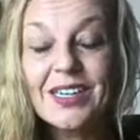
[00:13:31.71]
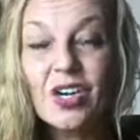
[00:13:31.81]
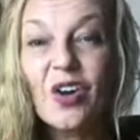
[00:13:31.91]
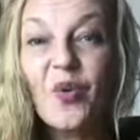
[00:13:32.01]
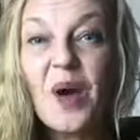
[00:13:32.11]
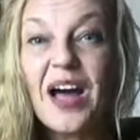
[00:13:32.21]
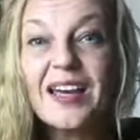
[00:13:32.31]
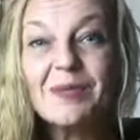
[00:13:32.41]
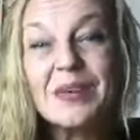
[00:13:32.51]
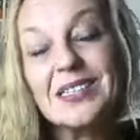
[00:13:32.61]
You know
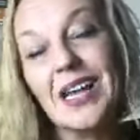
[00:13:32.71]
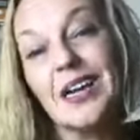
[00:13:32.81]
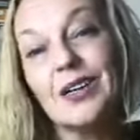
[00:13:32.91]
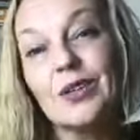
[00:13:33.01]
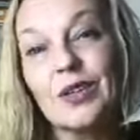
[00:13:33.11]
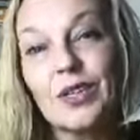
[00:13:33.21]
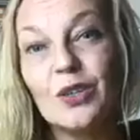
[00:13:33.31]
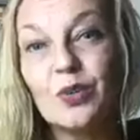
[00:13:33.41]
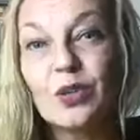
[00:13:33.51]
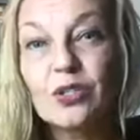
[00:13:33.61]
why? Because I know that
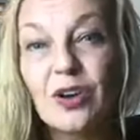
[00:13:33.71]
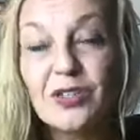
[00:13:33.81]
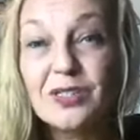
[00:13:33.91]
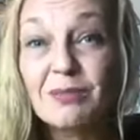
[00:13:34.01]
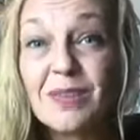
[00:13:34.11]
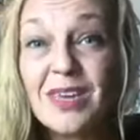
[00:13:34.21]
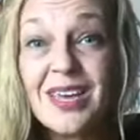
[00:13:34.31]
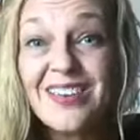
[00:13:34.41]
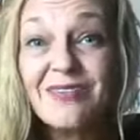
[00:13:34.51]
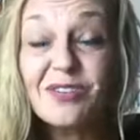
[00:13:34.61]
you were drawn to
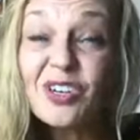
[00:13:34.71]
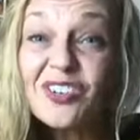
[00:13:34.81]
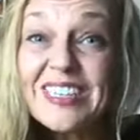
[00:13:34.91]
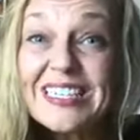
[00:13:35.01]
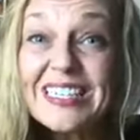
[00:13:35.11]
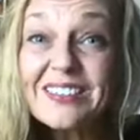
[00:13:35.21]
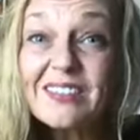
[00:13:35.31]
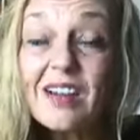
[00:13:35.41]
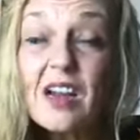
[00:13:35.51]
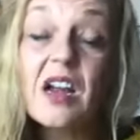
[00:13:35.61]
me for a reason,
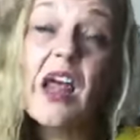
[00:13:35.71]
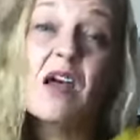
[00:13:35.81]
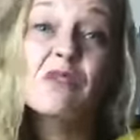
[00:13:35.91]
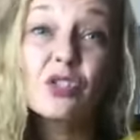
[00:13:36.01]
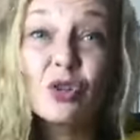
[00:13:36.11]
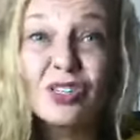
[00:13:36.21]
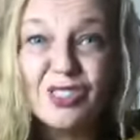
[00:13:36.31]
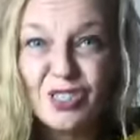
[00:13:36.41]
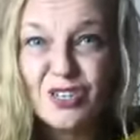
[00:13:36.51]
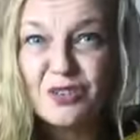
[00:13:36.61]
and I was drawn
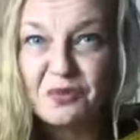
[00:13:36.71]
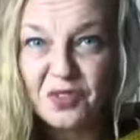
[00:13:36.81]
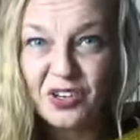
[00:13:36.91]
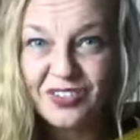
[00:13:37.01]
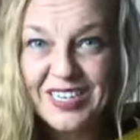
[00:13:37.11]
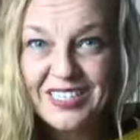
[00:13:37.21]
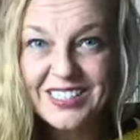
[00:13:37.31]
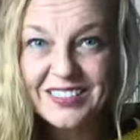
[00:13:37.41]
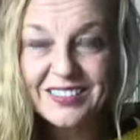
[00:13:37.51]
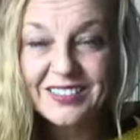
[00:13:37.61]
to you for a reason.
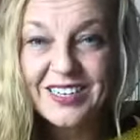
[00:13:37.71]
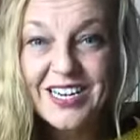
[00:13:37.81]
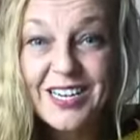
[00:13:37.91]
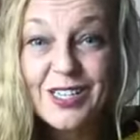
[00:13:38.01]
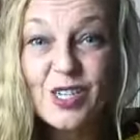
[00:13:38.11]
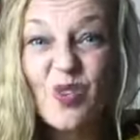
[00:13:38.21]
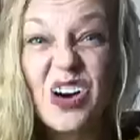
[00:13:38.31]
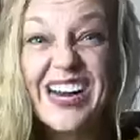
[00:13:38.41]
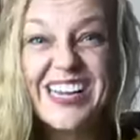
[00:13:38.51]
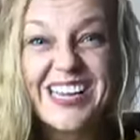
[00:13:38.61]
So we're
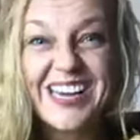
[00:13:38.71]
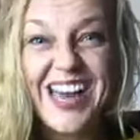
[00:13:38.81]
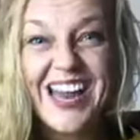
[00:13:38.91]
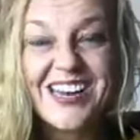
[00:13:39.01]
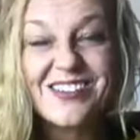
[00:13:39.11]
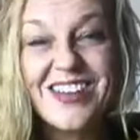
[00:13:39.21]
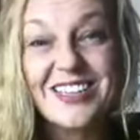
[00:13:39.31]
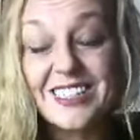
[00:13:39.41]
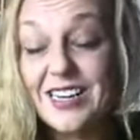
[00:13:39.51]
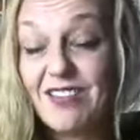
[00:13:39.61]
going to ignite your
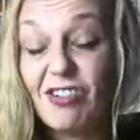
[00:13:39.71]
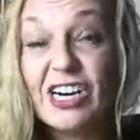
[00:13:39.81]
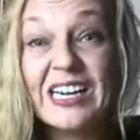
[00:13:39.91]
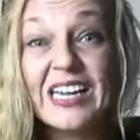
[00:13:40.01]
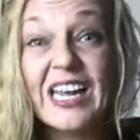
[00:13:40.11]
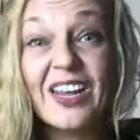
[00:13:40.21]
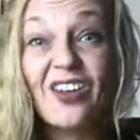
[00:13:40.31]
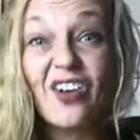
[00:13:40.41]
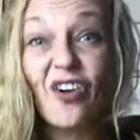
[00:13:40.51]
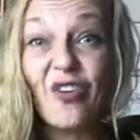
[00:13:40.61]
destiny, and we're going to get you
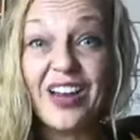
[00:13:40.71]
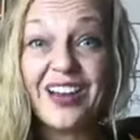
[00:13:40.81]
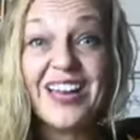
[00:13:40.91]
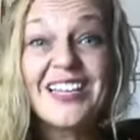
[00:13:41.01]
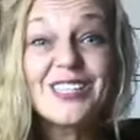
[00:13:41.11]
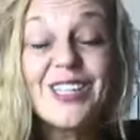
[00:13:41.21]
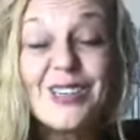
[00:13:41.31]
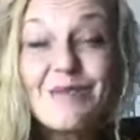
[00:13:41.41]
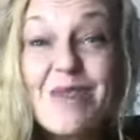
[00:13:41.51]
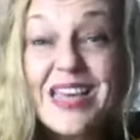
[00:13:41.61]
going so you
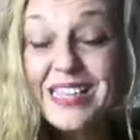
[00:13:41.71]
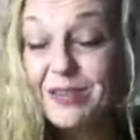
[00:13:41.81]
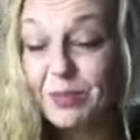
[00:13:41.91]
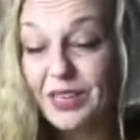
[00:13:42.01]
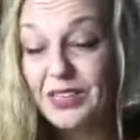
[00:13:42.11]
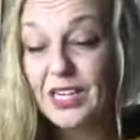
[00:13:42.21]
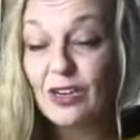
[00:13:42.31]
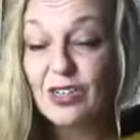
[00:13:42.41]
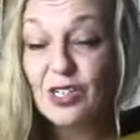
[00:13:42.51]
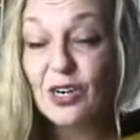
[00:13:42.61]
can make the impact that you
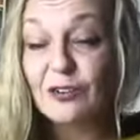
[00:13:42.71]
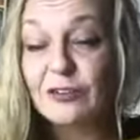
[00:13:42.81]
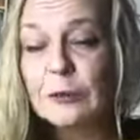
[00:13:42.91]
deserve.